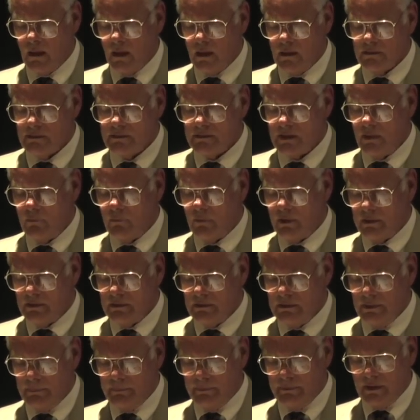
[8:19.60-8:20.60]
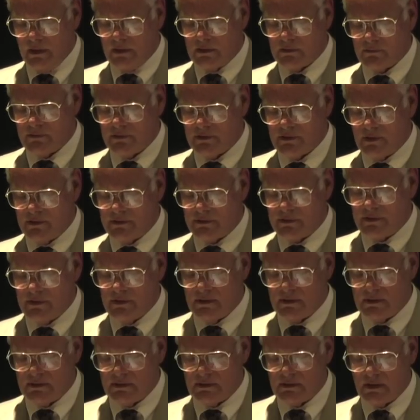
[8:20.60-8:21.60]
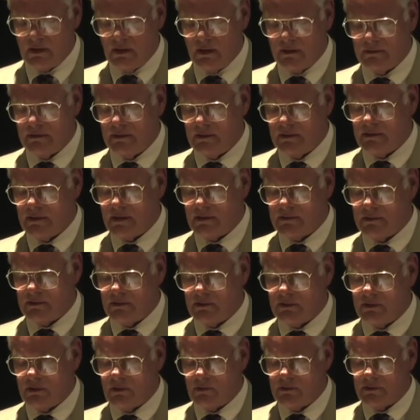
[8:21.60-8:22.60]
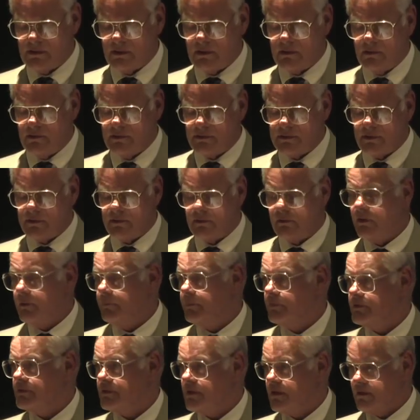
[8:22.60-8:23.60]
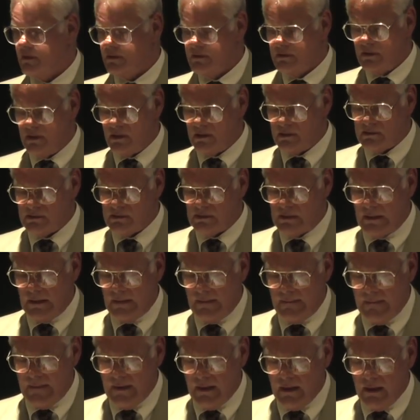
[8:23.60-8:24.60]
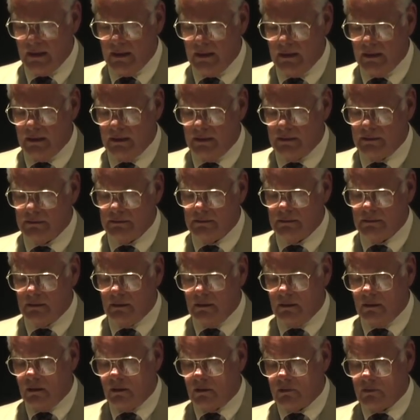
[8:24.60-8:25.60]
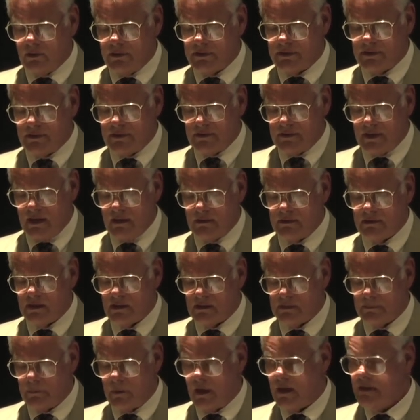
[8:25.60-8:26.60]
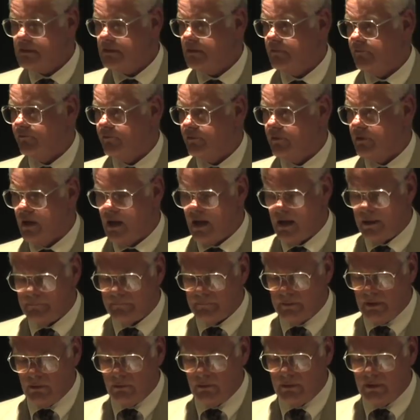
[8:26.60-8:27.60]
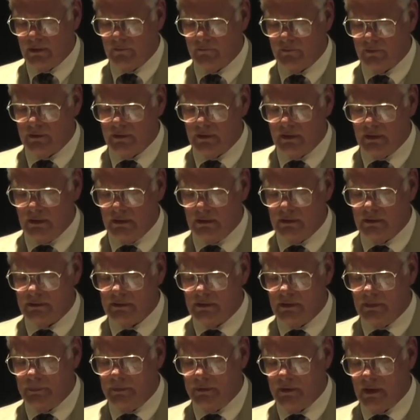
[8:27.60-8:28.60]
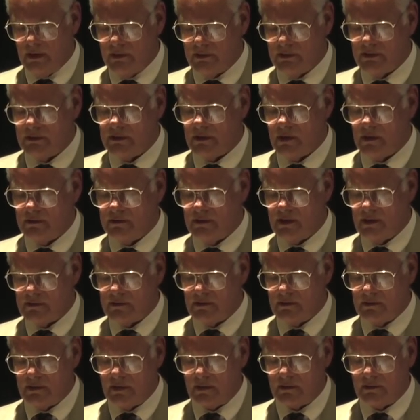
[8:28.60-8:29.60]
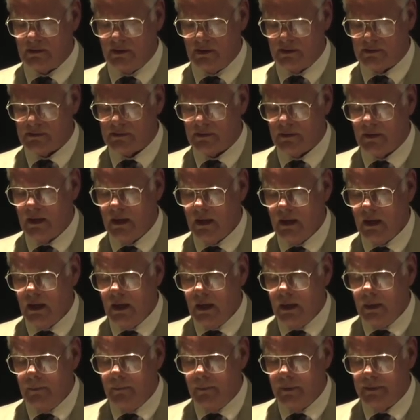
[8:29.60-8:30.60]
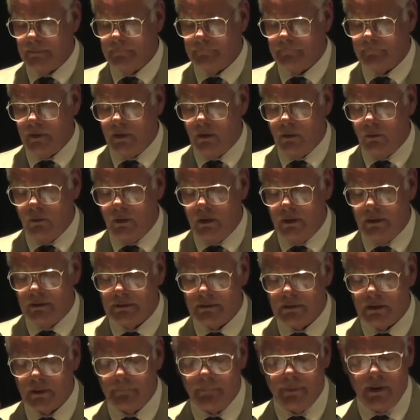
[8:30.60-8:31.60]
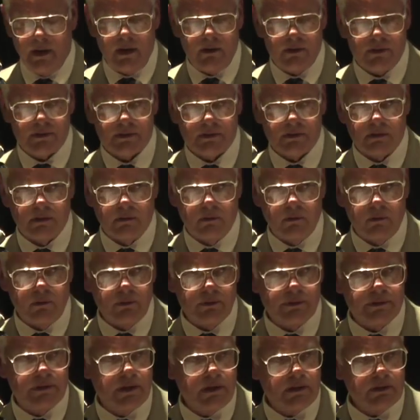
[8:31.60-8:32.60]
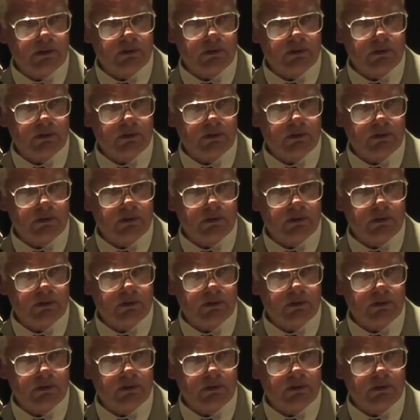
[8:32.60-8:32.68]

Statewide DPH results of this tick testing shows that close to 30% of the ticks across the state test positive for Lyme, given the DPH testing techniques. But, in comparison, the local tick